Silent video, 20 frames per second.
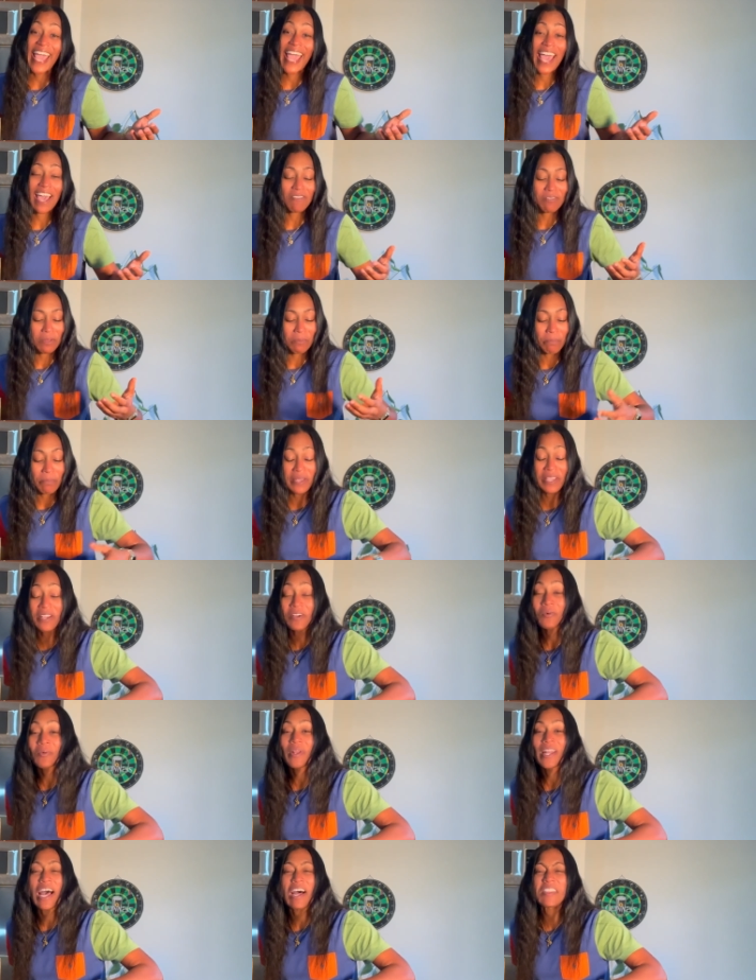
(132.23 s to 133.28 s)
have the beer
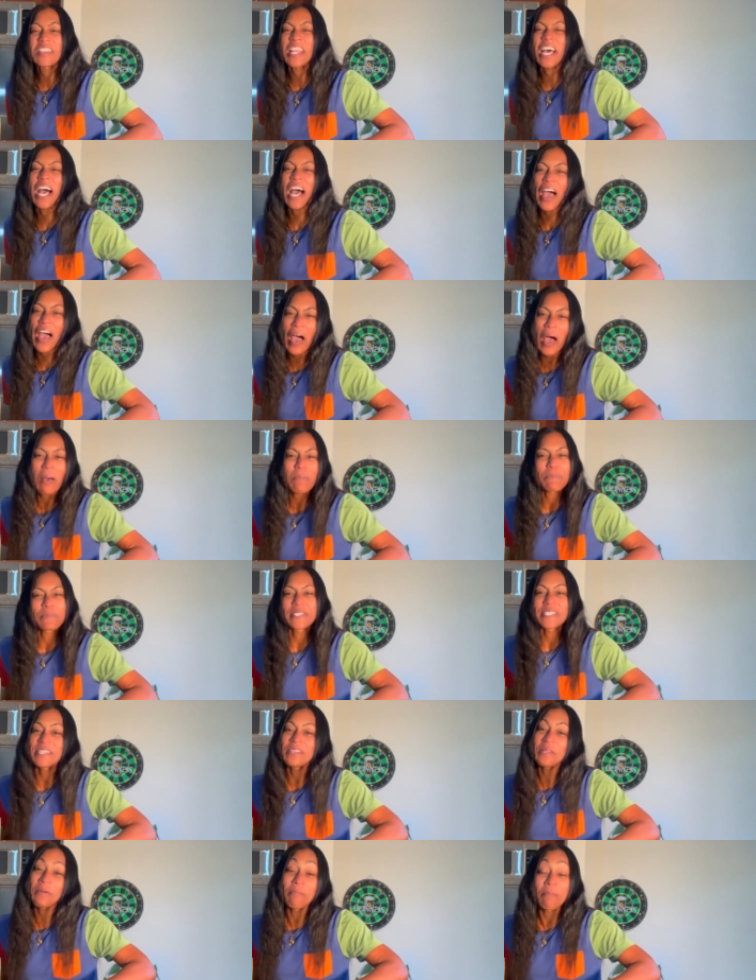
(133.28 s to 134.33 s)
without the hops
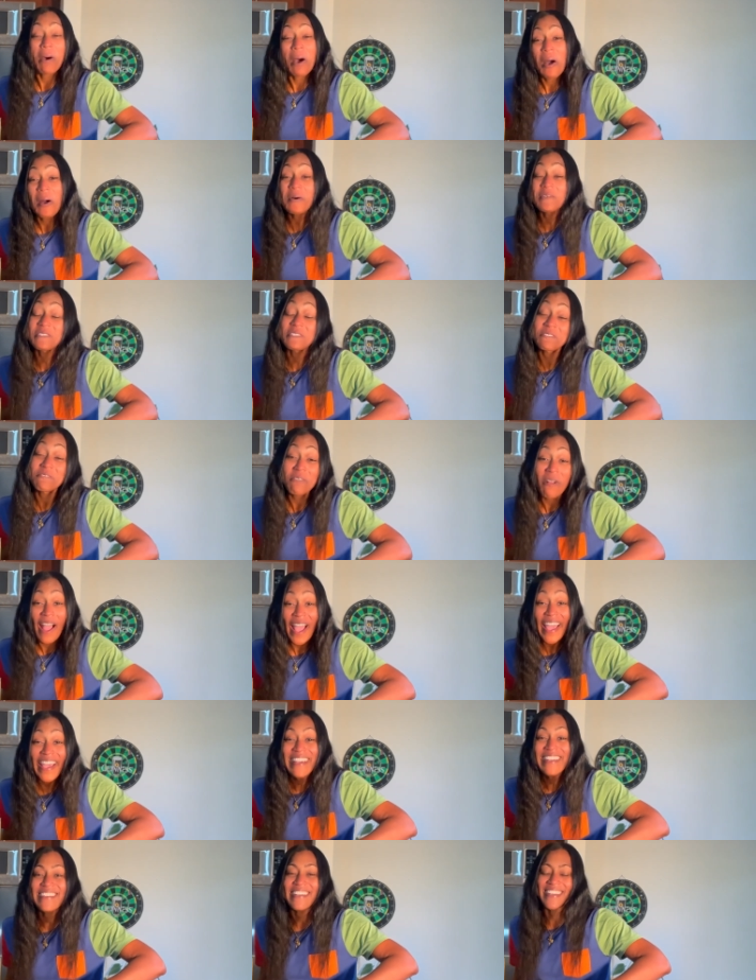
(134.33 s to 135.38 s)
and the malts,
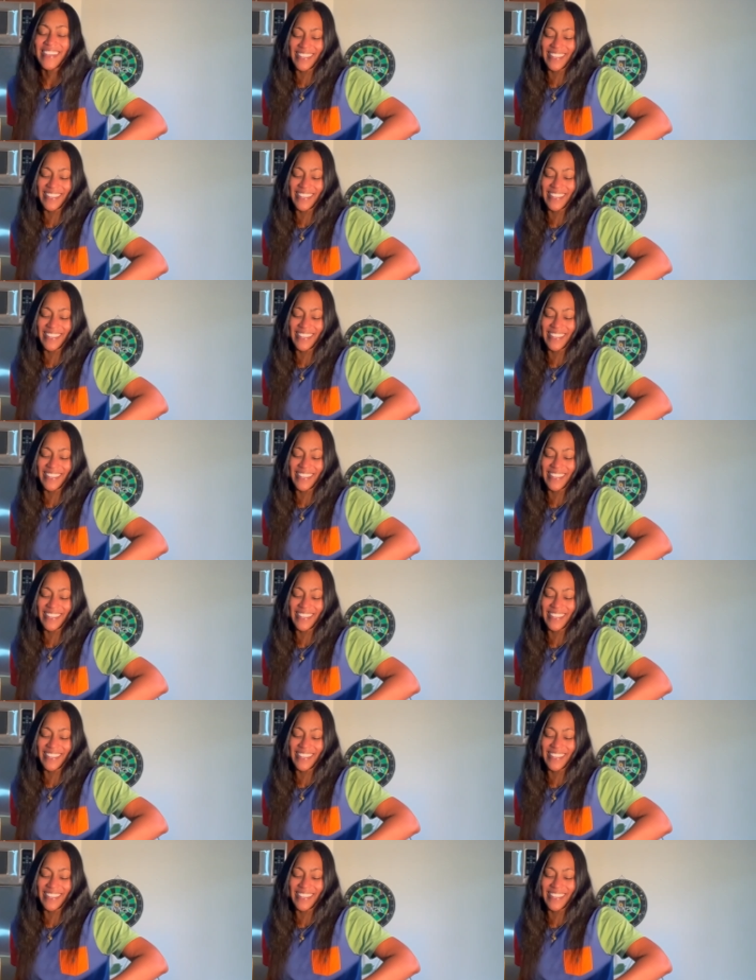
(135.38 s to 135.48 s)
right?